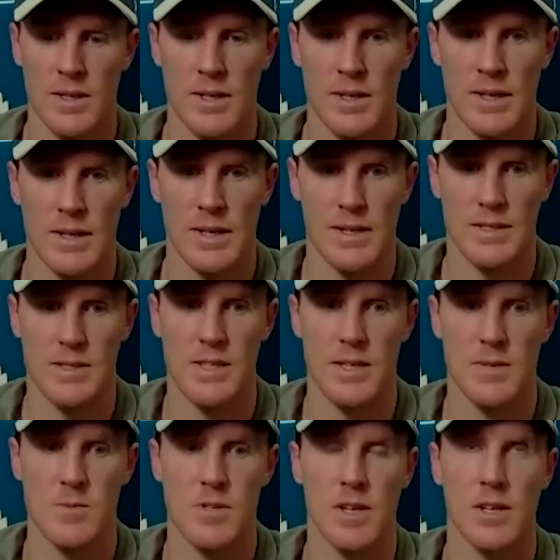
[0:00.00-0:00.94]
And it
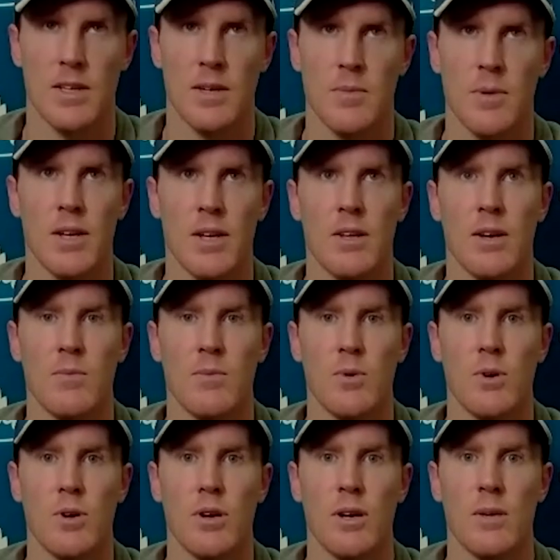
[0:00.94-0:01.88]
seems like they make a lot
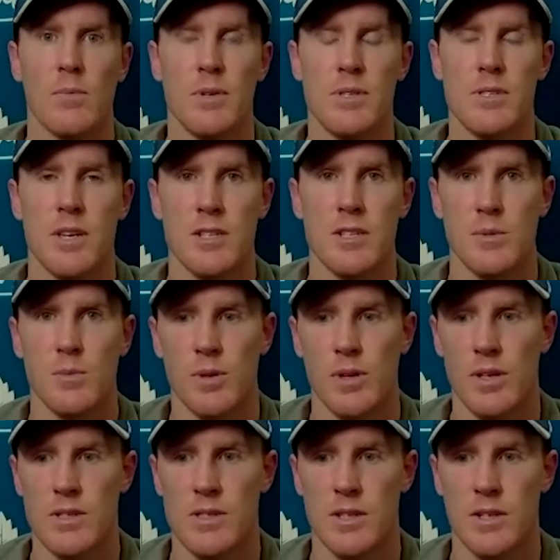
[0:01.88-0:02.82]
more possession
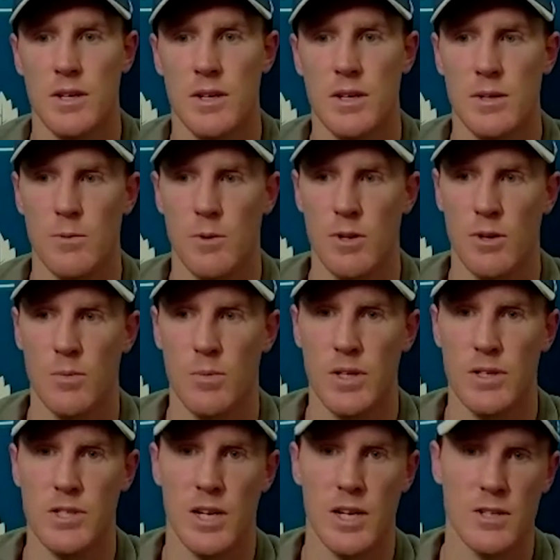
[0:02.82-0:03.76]
plays here, whether it
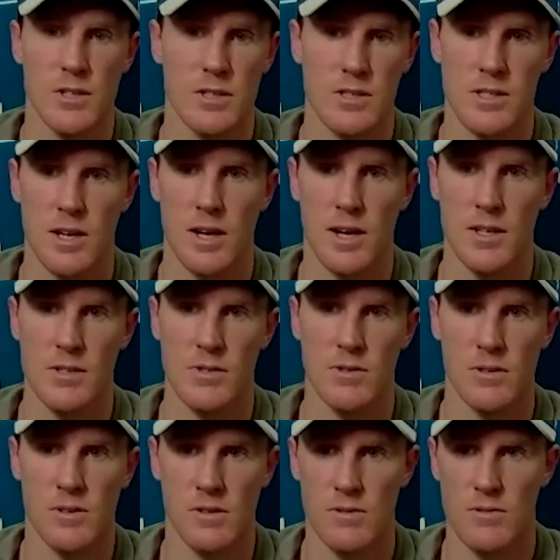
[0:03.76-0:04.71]
be changing sides
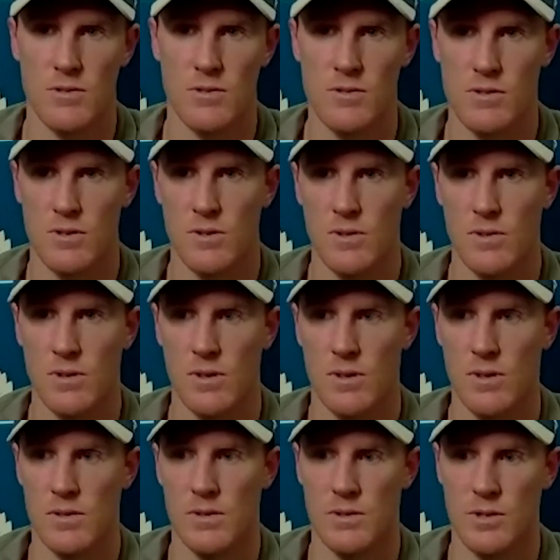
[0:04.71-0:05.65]
through the neutral zone
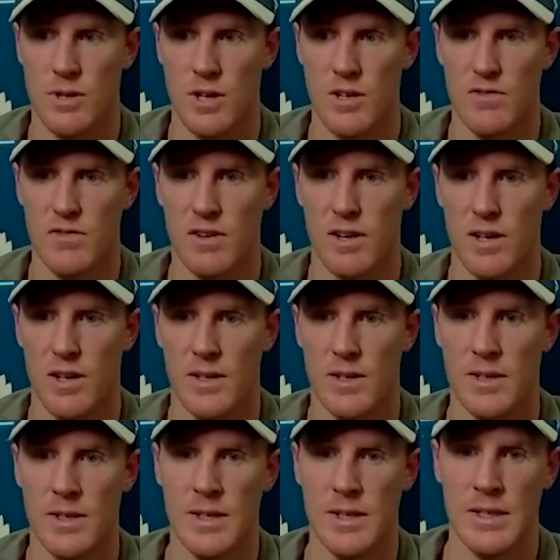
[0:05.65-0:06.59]
or trying to find
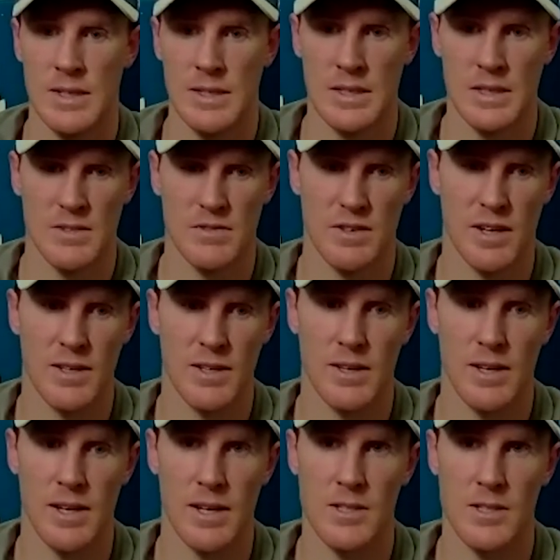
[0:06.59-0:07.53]

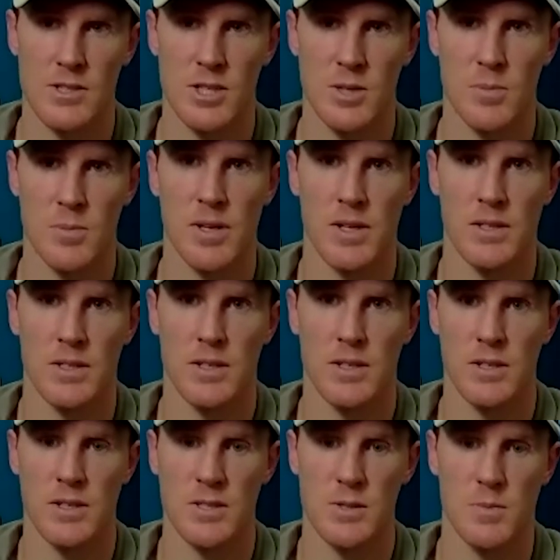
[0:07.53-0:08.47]
lanes, chipping it
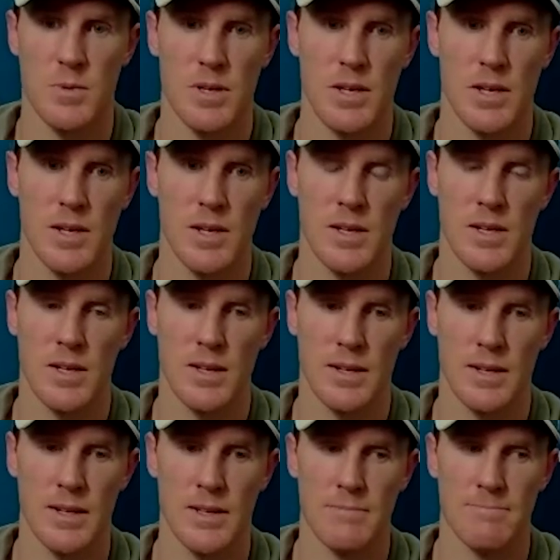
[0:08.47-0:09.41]
to speed.
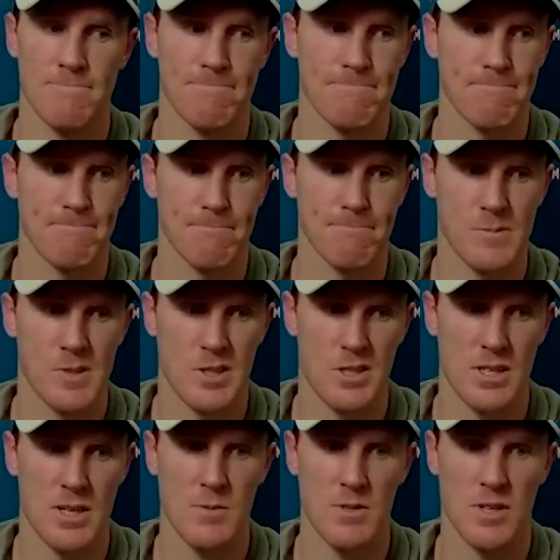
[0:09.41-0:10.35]

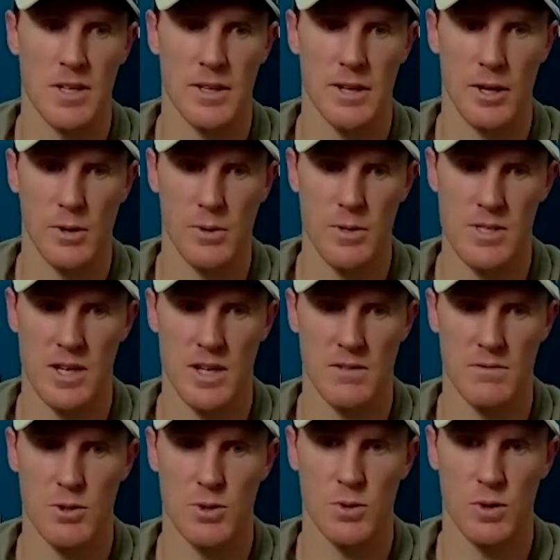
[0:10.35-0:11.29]
Just seems like they always
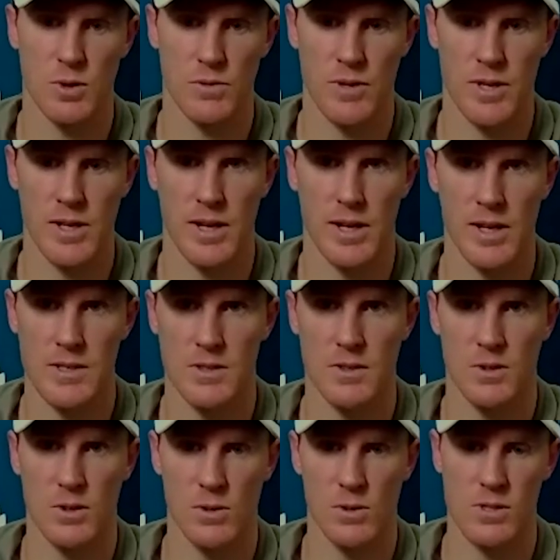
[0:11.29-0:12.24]
have two or three guys
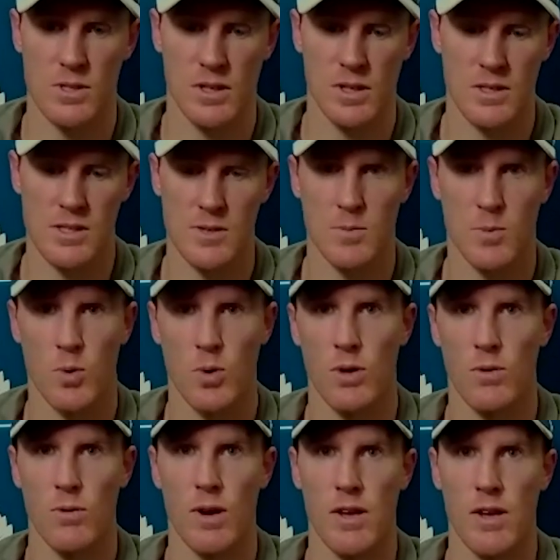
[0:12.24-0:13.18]
close in
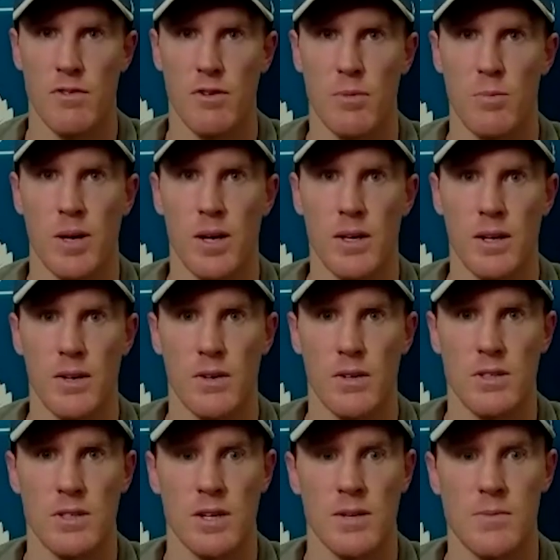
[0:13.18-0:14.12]
support, ready for the puck at all
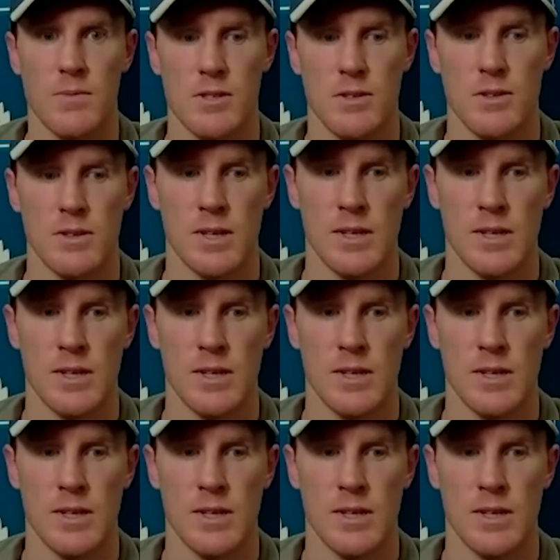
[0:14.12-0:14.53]
times. So